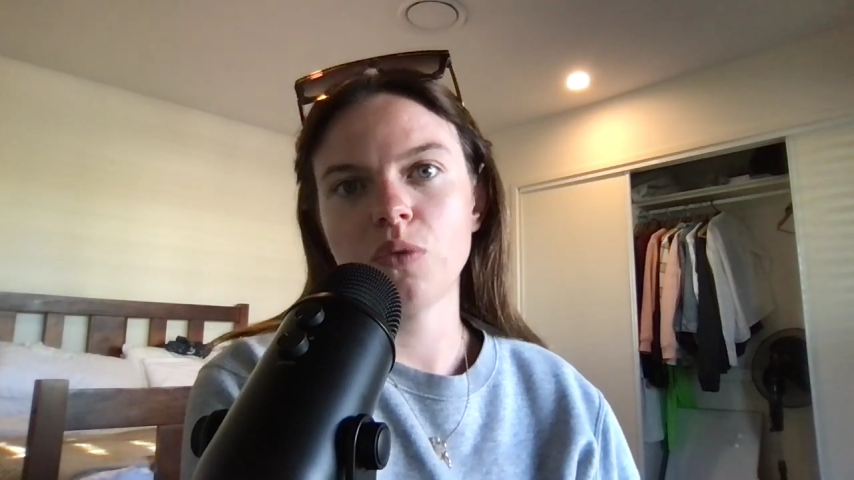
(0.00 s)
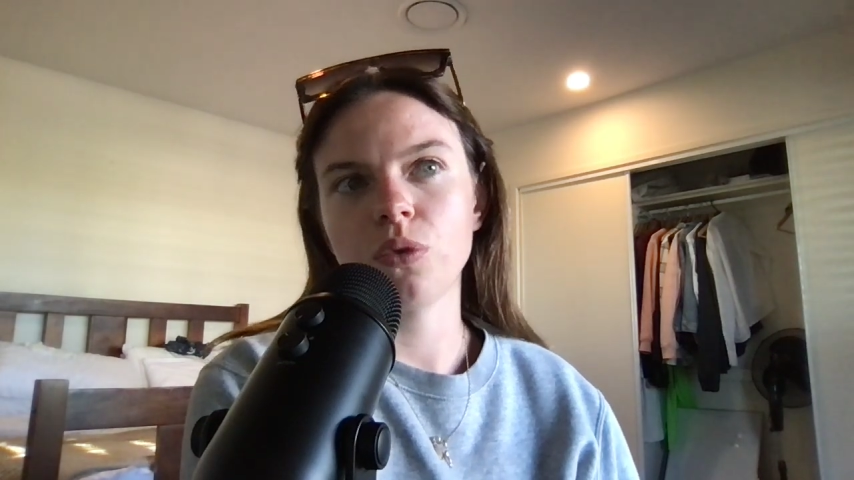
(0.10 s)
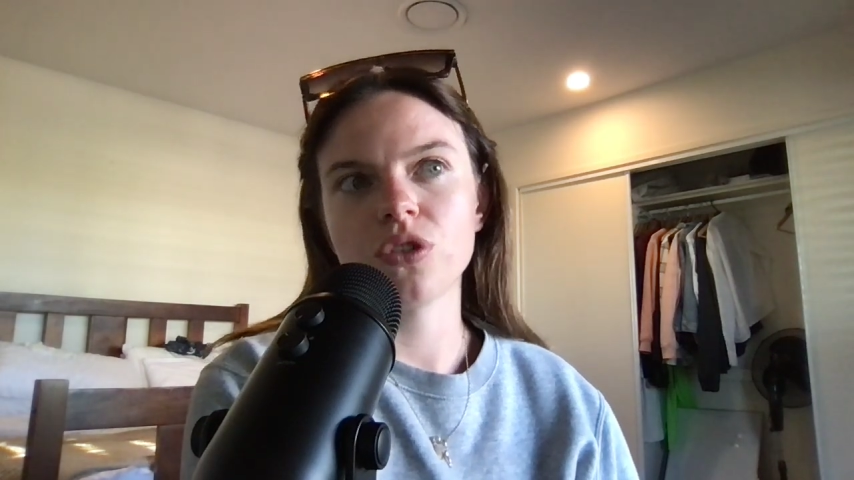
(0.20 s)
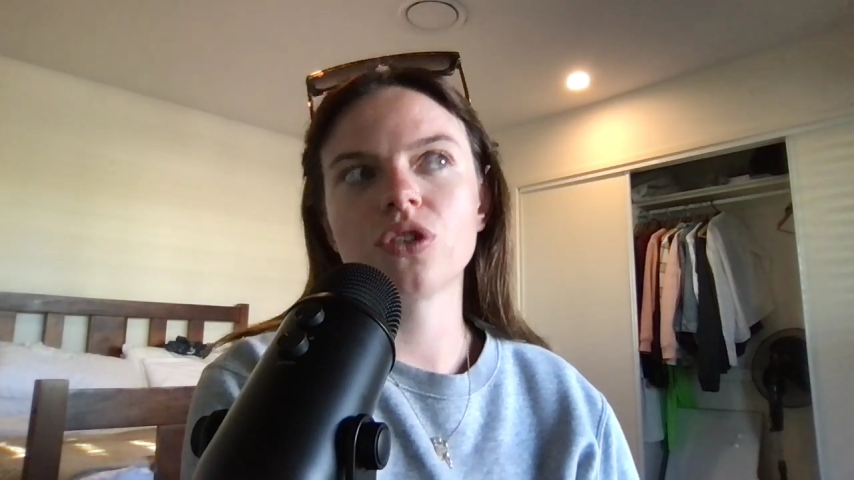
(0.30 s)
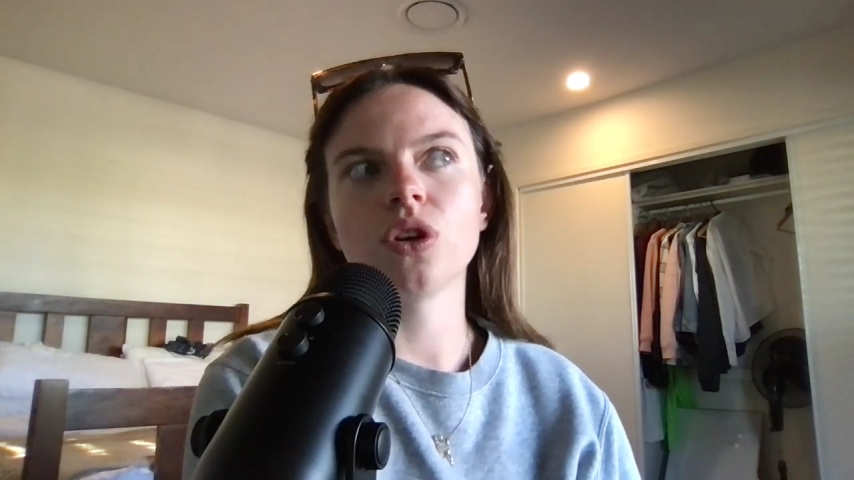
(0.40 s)

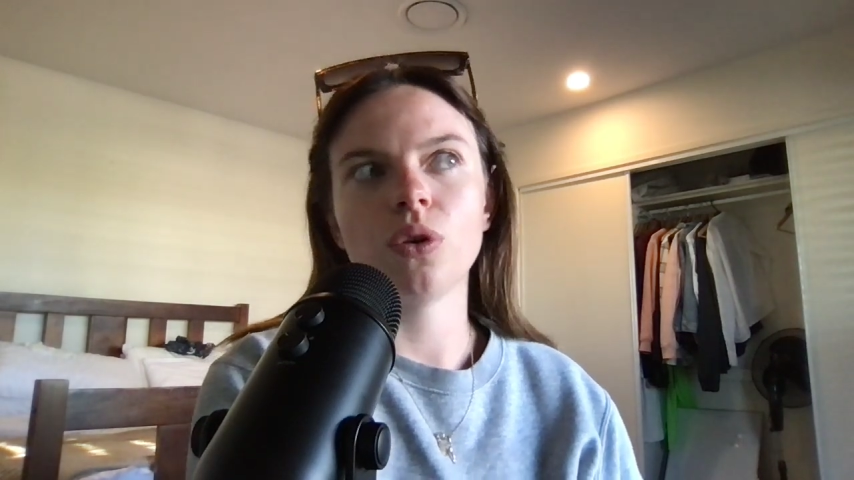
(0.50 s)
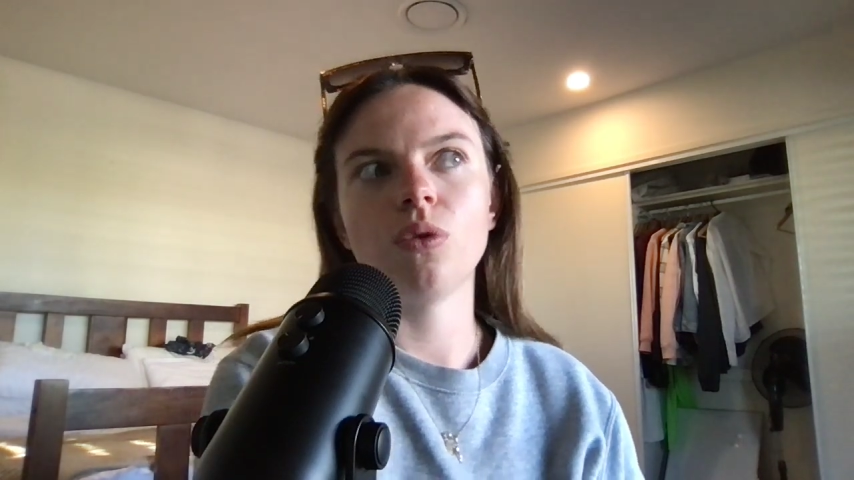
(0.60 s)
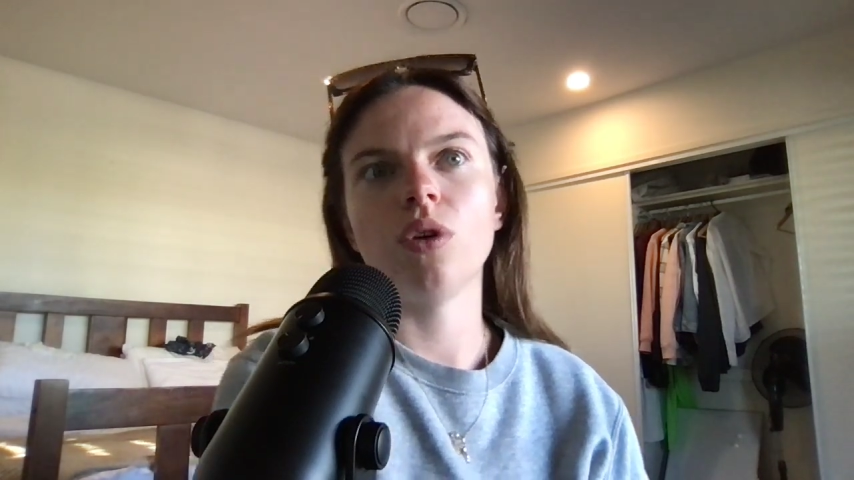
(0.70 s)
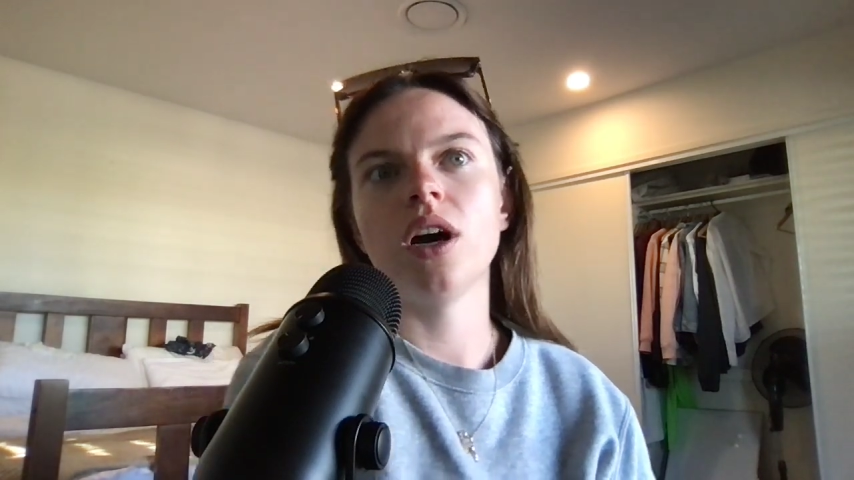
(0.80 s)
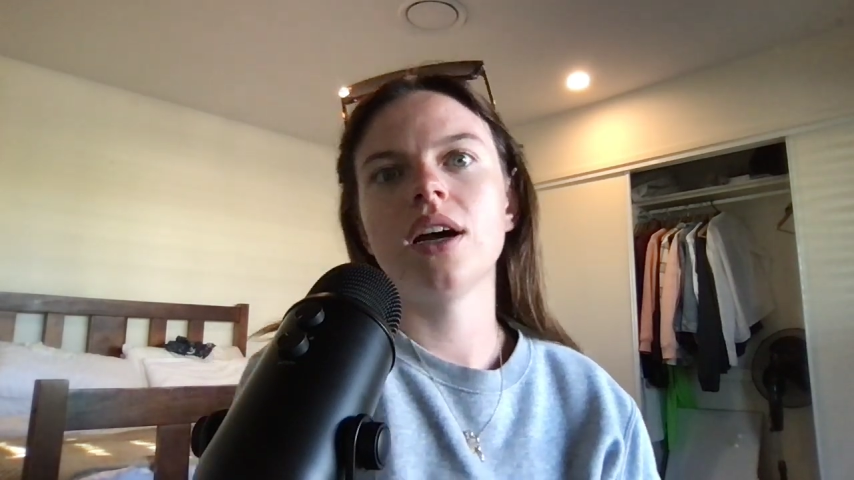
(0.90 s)
was to
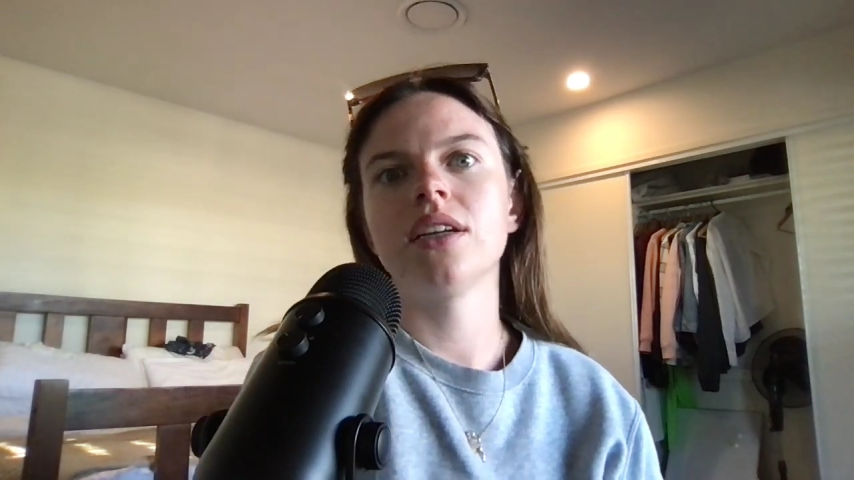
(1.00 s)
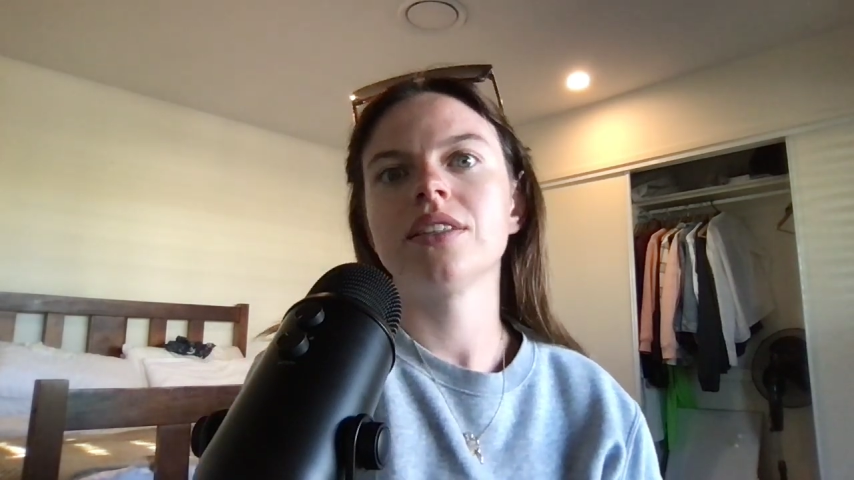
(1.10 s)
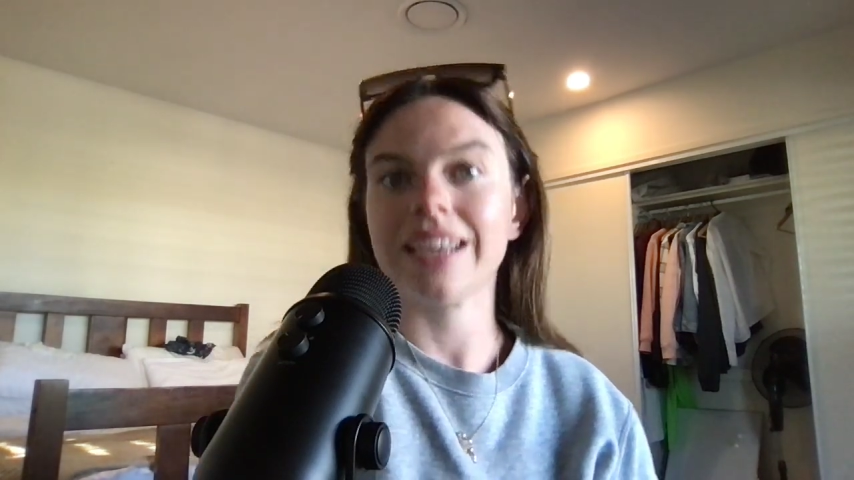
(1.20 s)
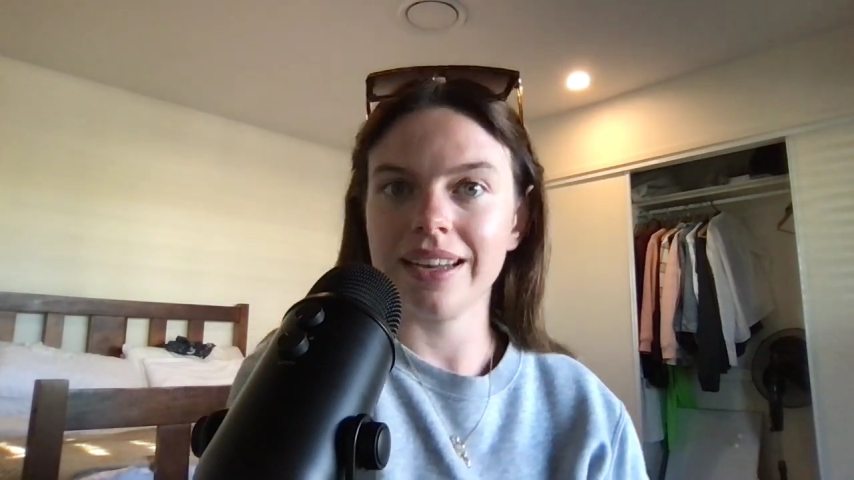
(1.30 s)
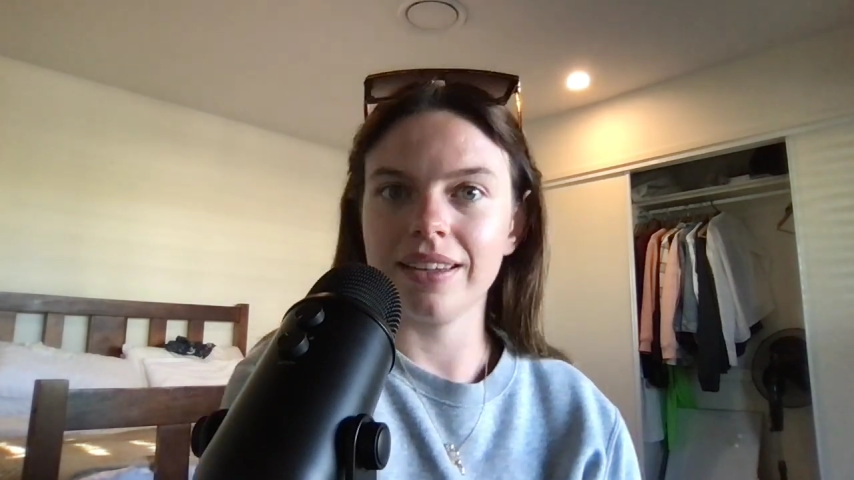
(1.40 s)
go
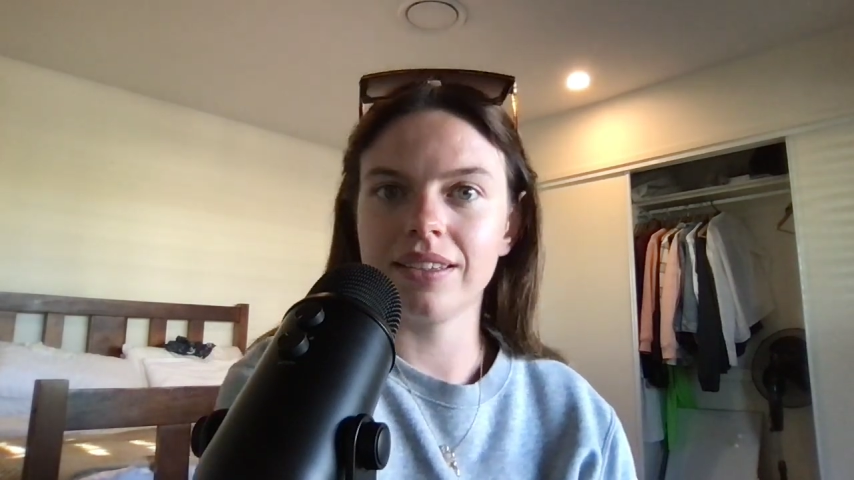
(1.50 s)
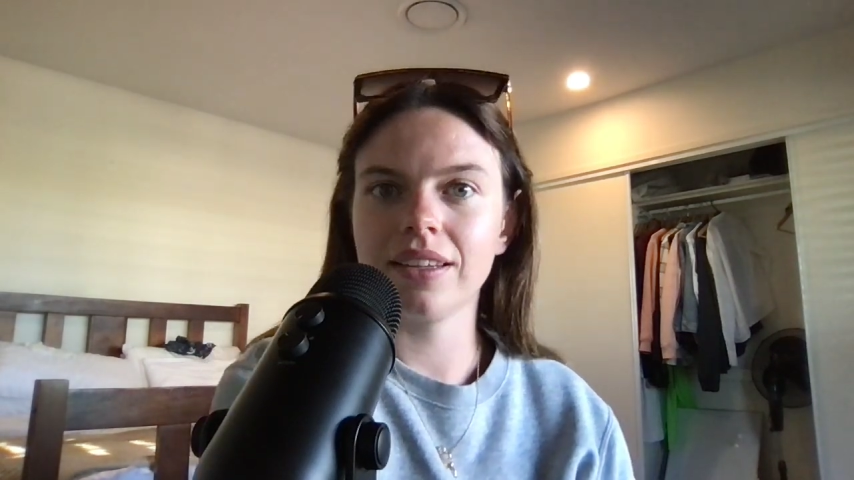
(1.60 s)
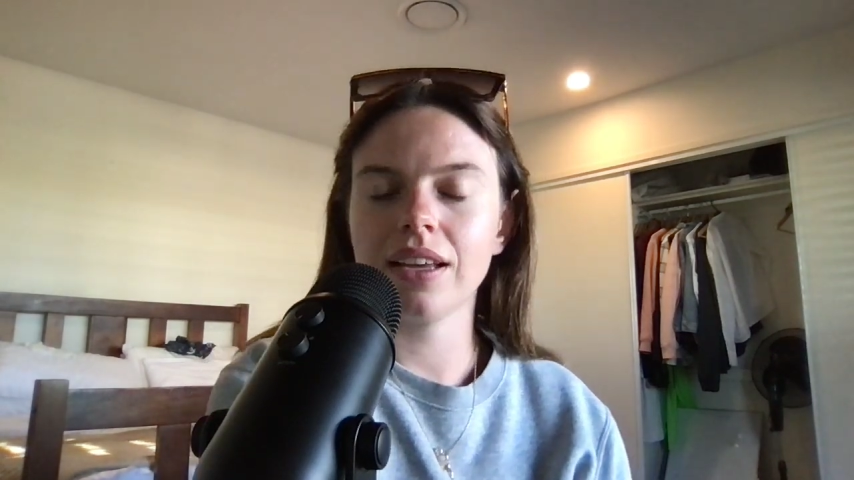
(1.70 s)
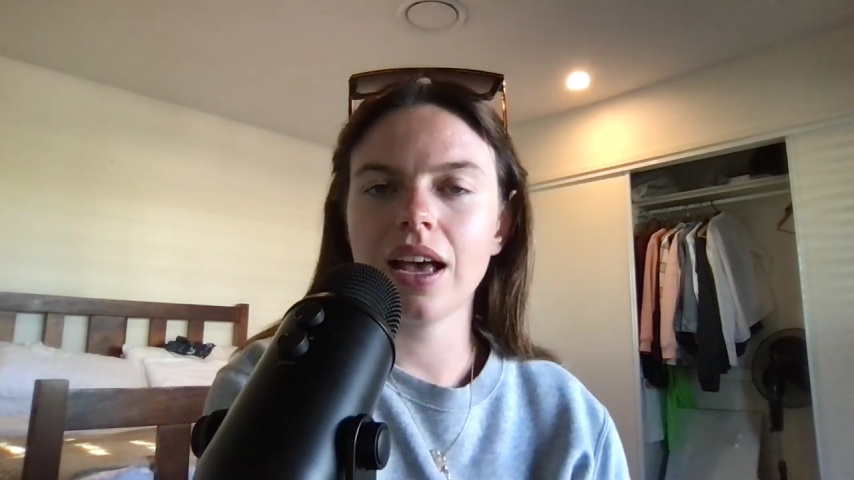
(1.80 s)
to England.